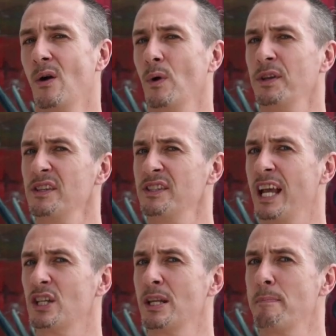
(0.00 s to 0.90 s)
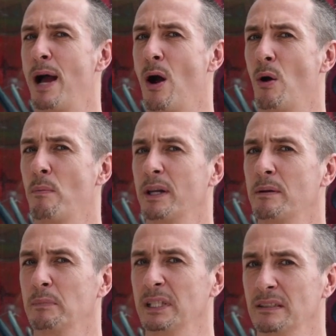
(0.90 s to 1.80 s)
What does actually
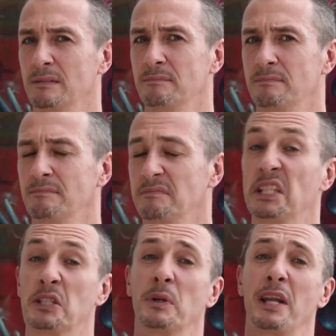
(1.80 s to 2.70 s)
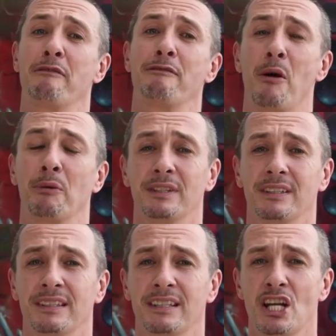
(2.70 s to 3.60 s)
empowerment mean? Here's what I found.
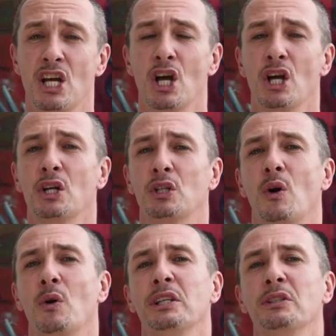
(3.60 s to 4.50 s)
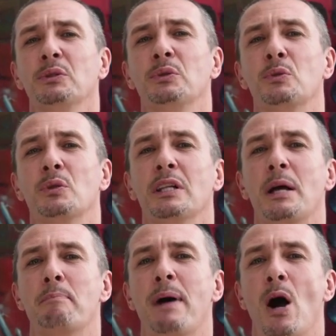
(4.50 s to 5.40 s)
According to Google,
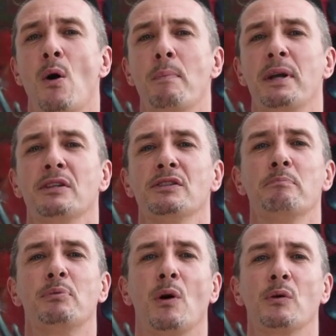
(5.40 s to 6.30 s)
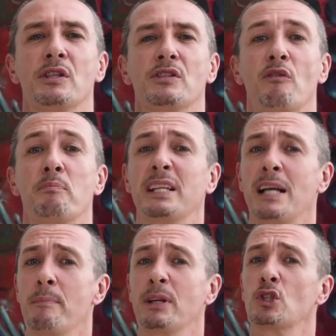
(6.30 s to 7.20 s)
empowerment is a process of
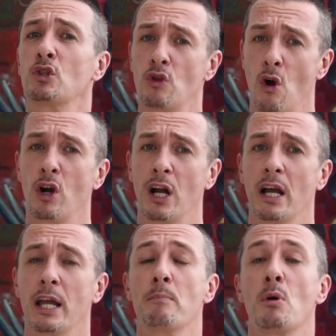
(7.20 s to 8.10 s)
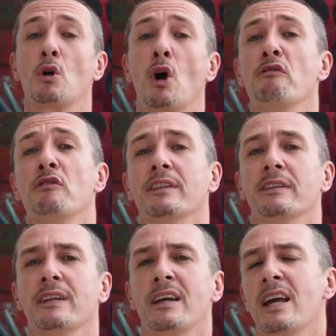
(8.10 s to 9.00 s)
becoming stronger and more
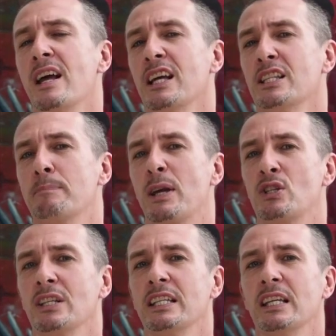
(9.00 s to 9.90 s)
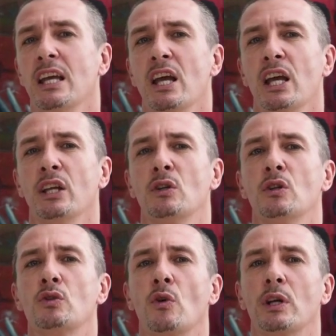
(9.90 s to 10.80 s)
confident, especially in
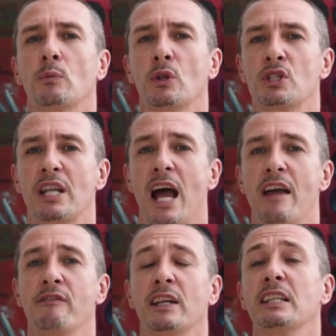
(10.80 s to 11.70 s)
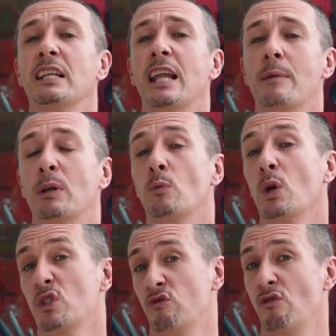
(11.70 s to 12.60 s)
controlling one's life and claiming
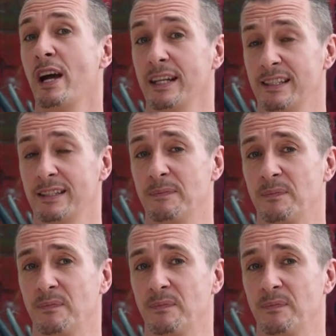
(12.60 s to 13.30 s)
one's rights.